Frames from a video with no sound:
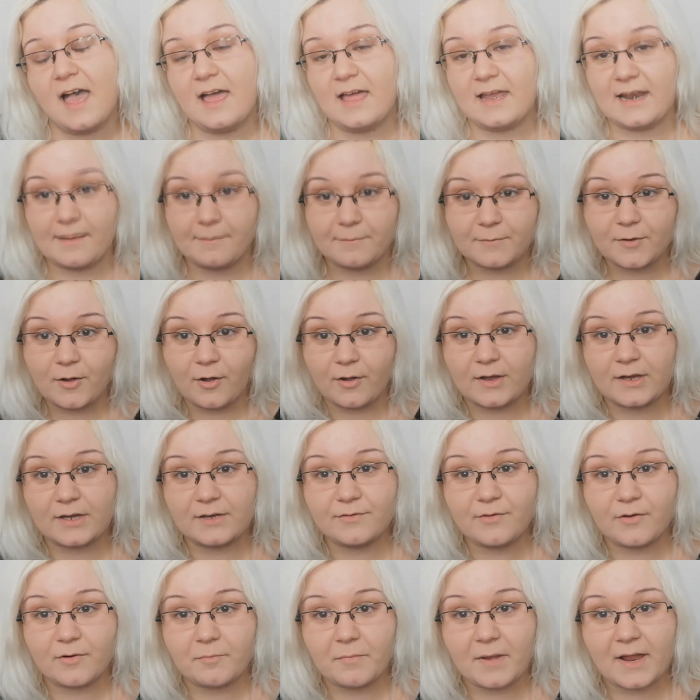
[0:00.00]
and I'm going
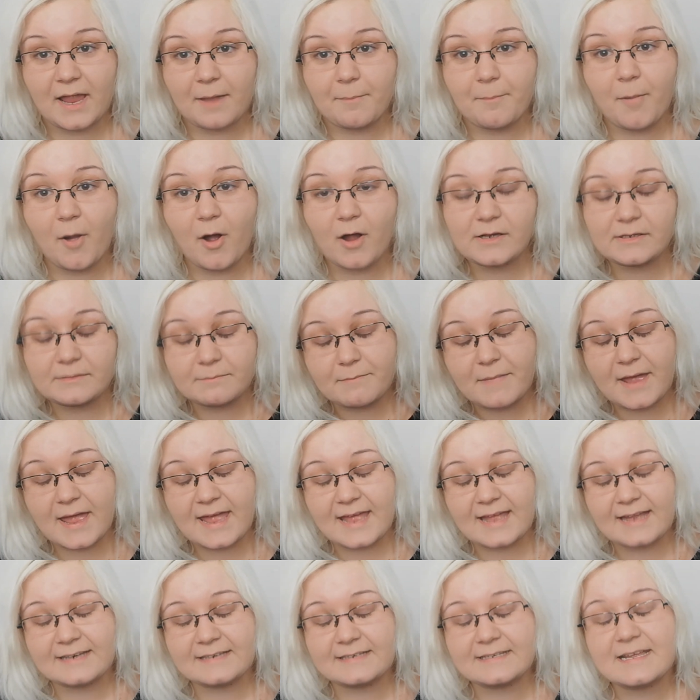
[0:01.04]
for my
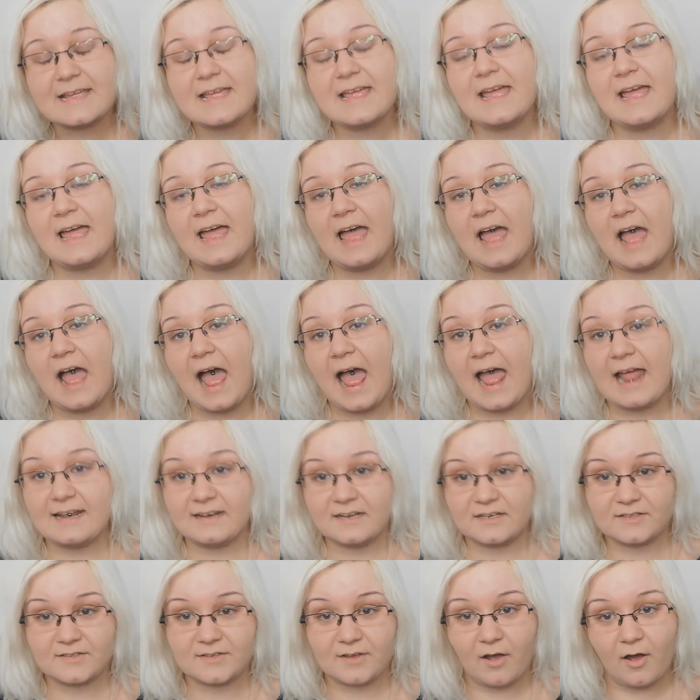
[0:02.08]
appointment, and
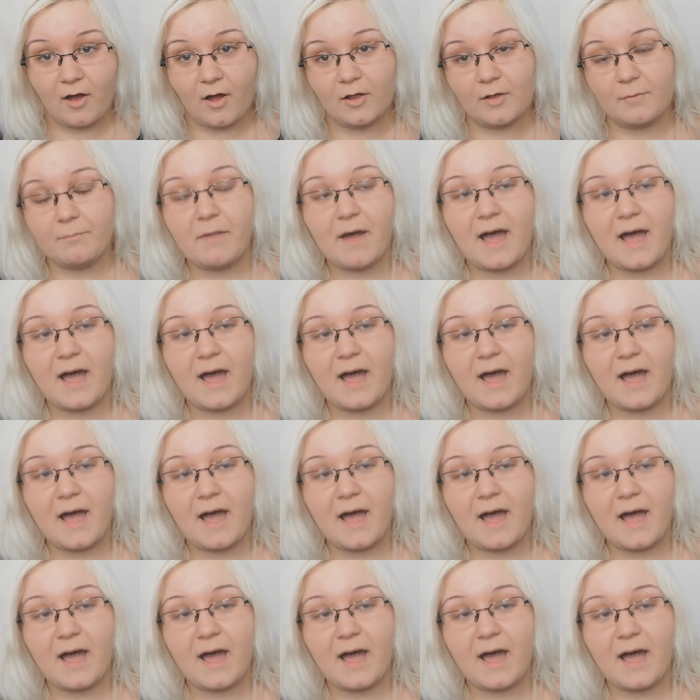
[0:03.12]
that's all.